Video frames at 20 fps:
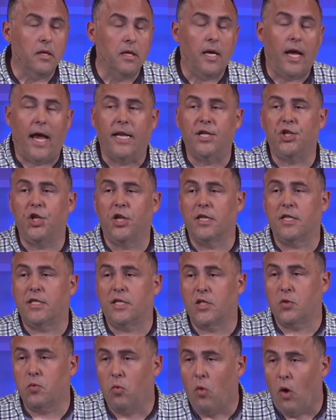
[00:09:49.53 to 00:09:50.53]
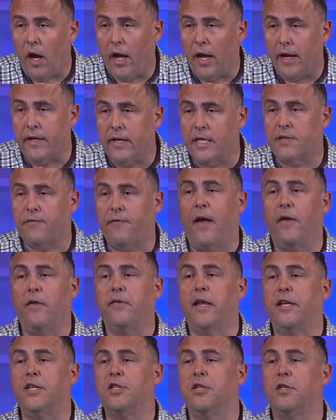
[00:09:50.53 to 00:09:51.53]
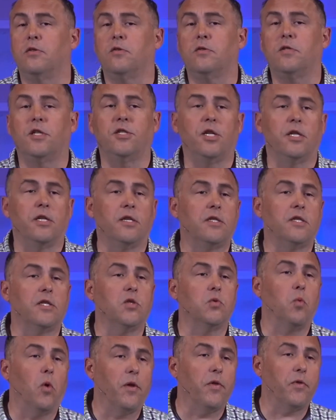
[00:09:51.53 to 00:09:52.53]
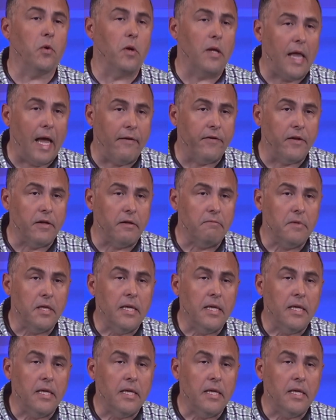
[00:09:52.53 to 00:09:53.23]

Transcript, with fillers: And Genesis 1 is foundational to Genesis 1 through 11.